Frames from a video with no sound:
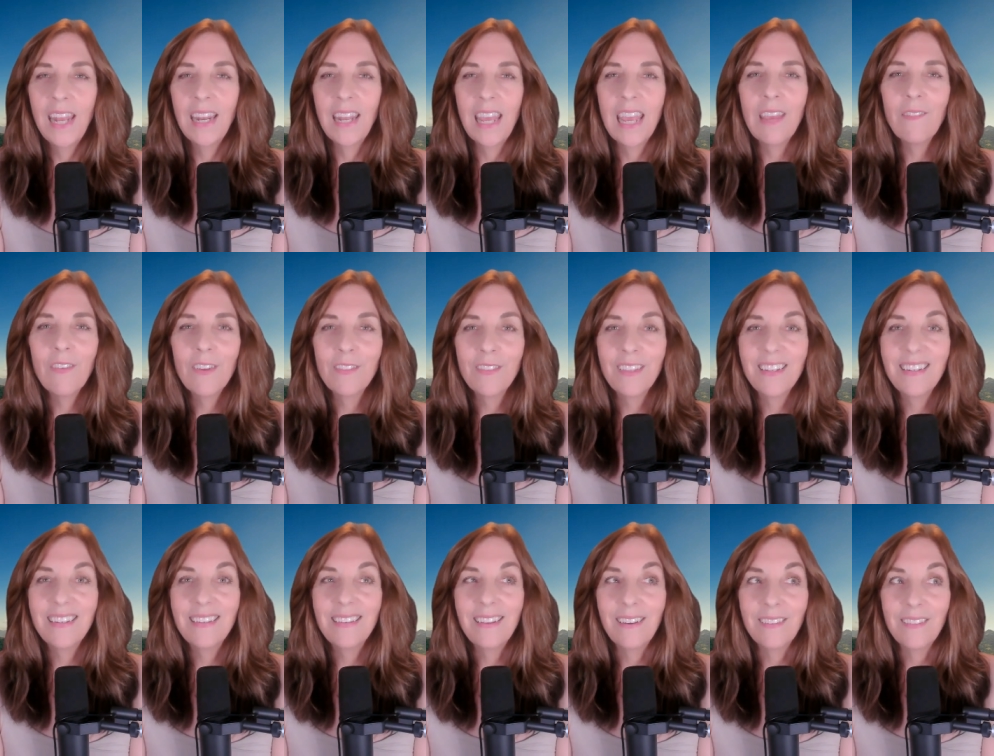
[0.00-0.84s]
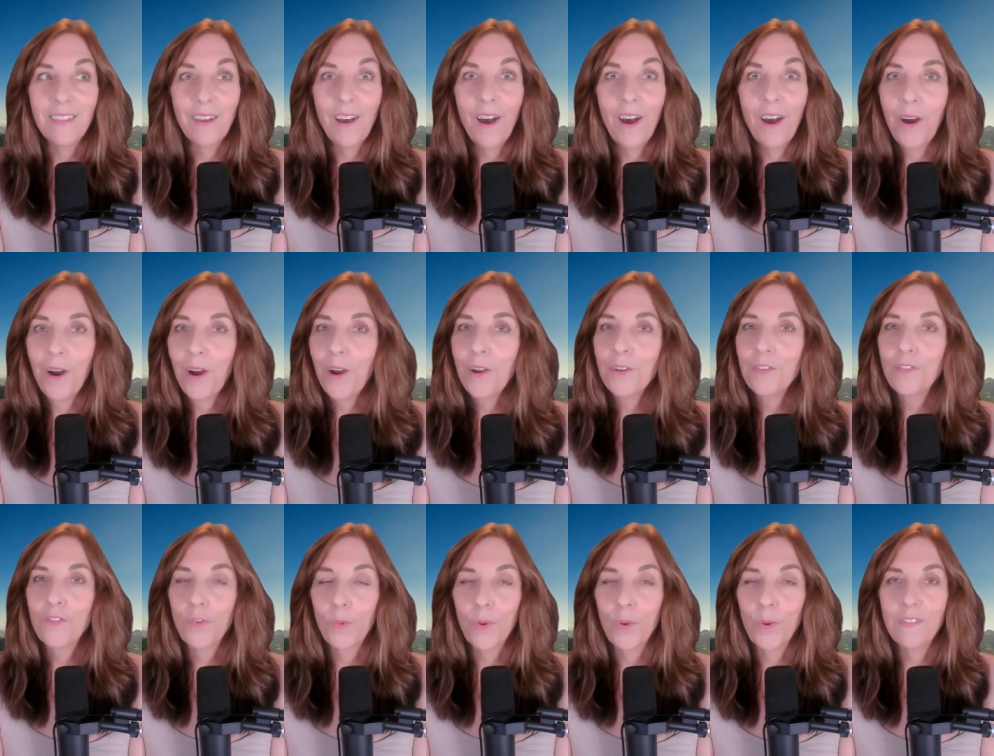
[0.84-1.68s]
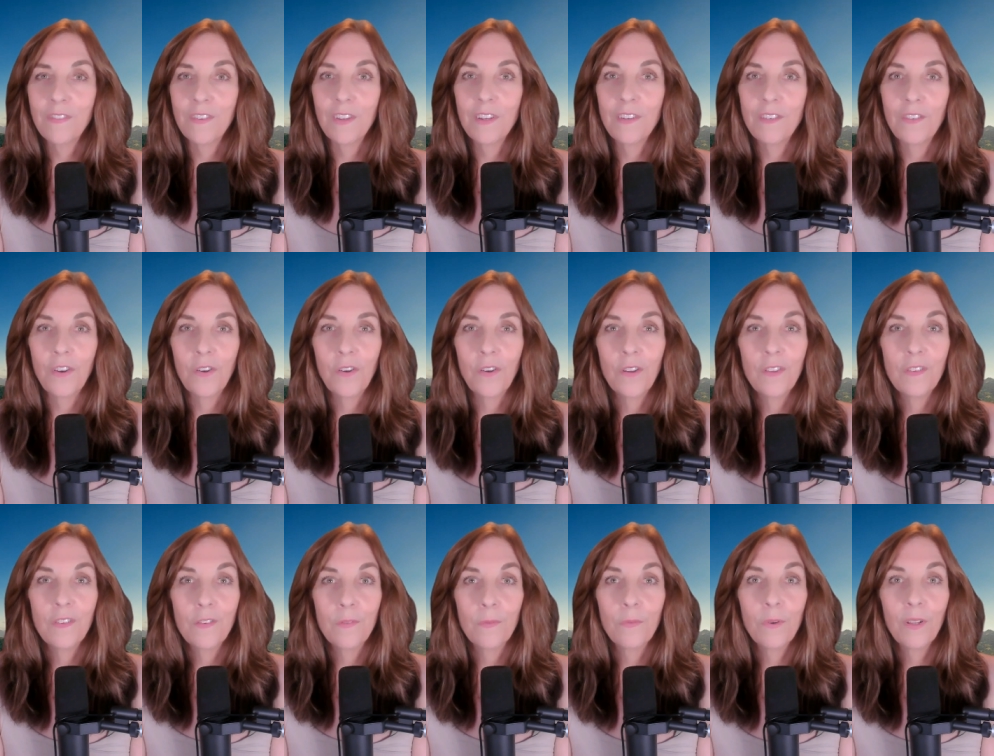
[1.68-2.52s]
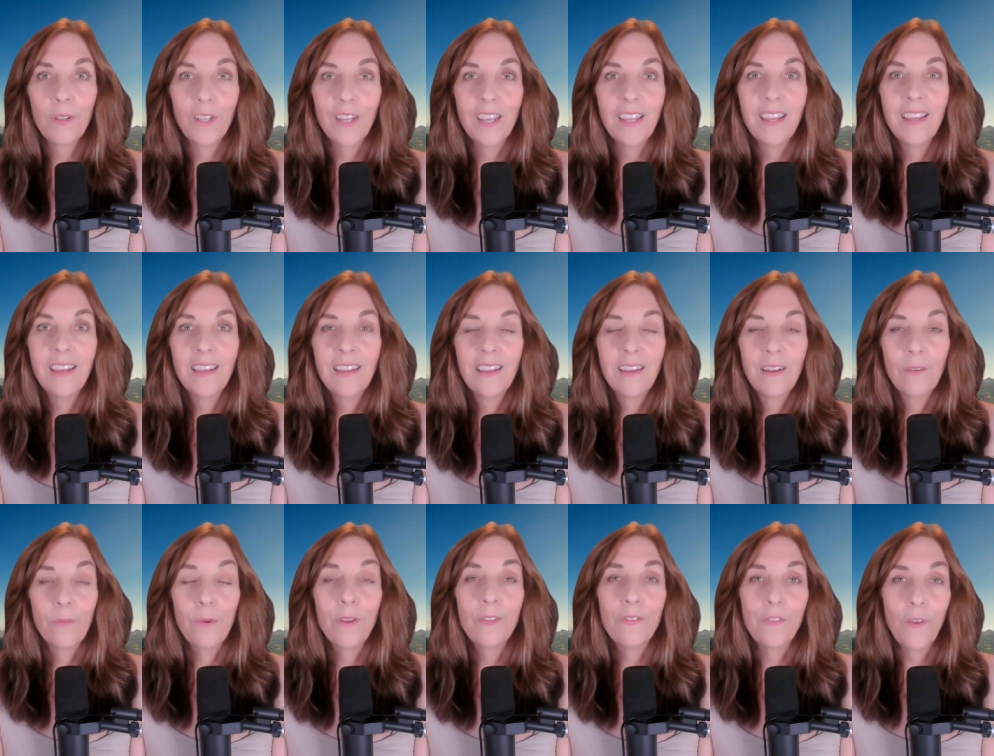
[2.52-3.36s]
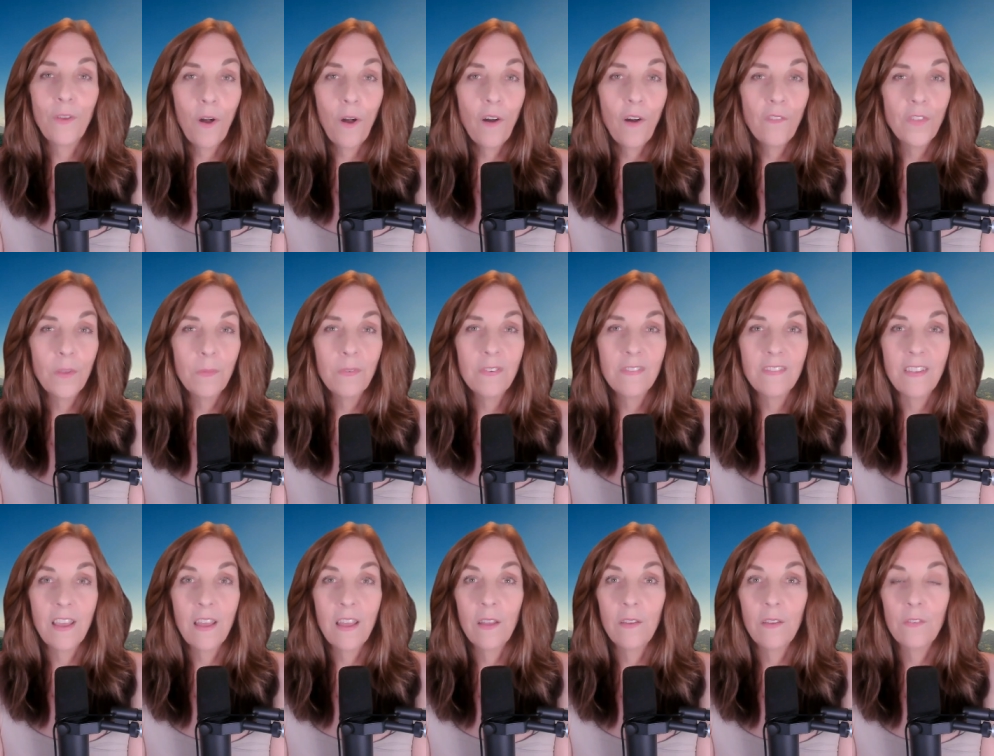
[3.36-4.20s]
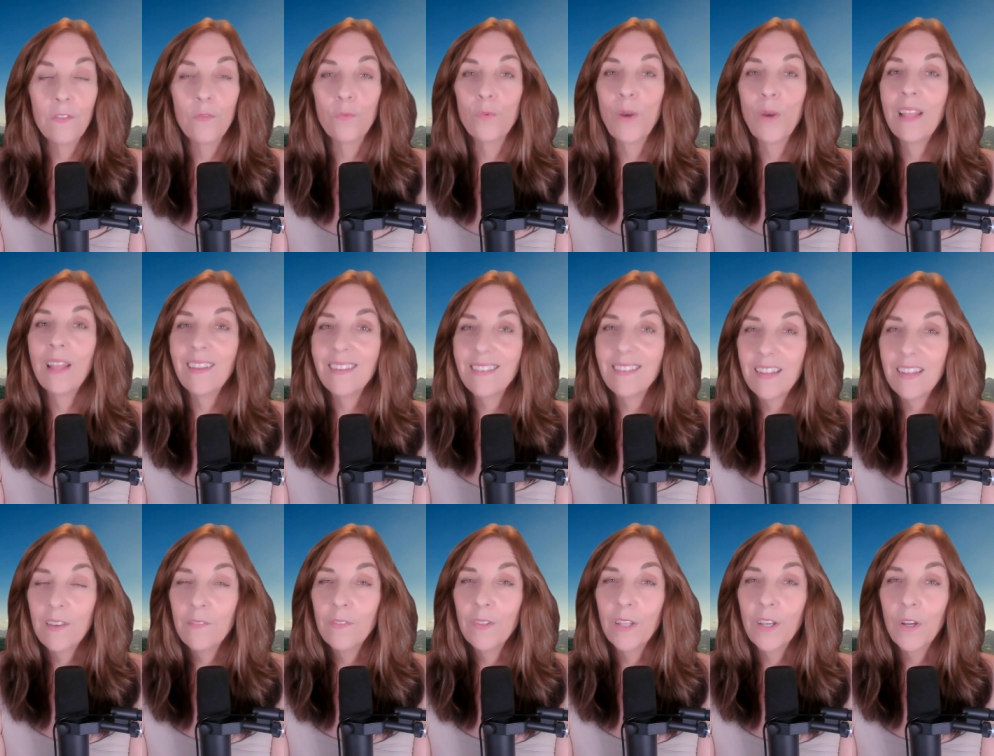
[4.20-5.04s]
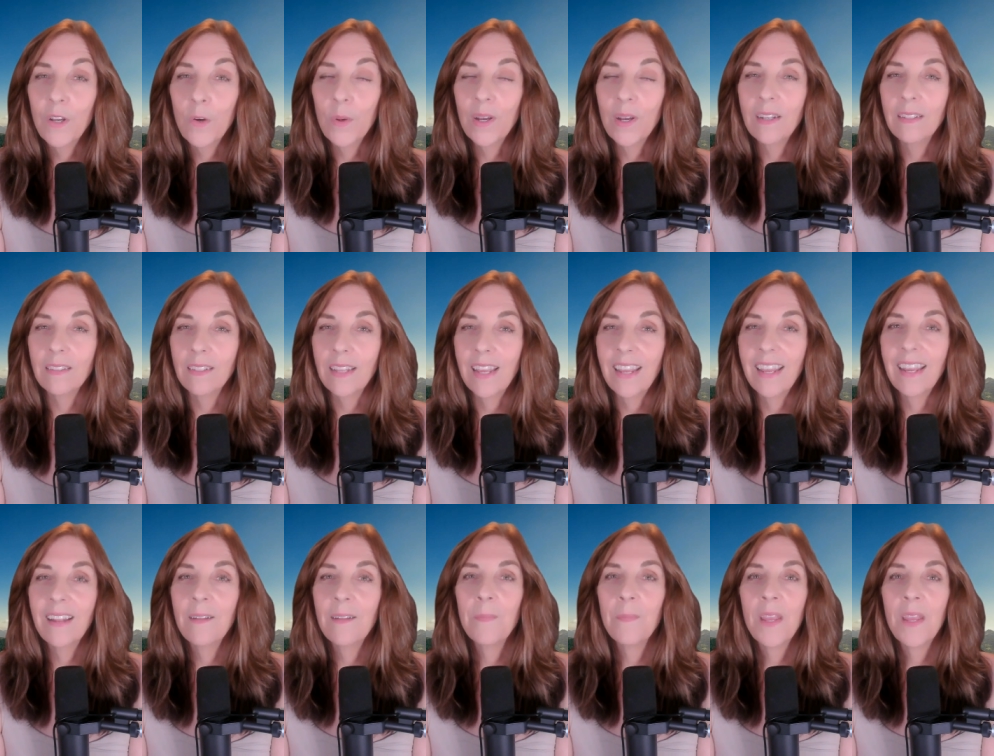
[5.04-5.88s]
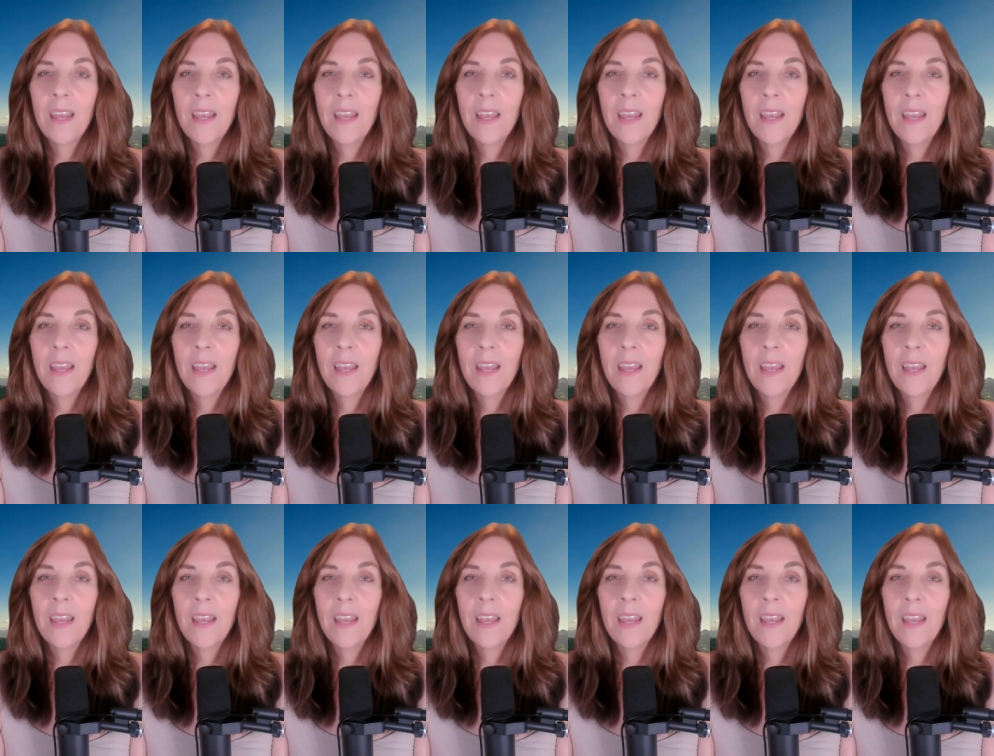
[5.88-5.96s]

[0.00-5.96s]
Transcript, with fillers: And even the, the hard twists and turns really resolve themselves relatively quickly.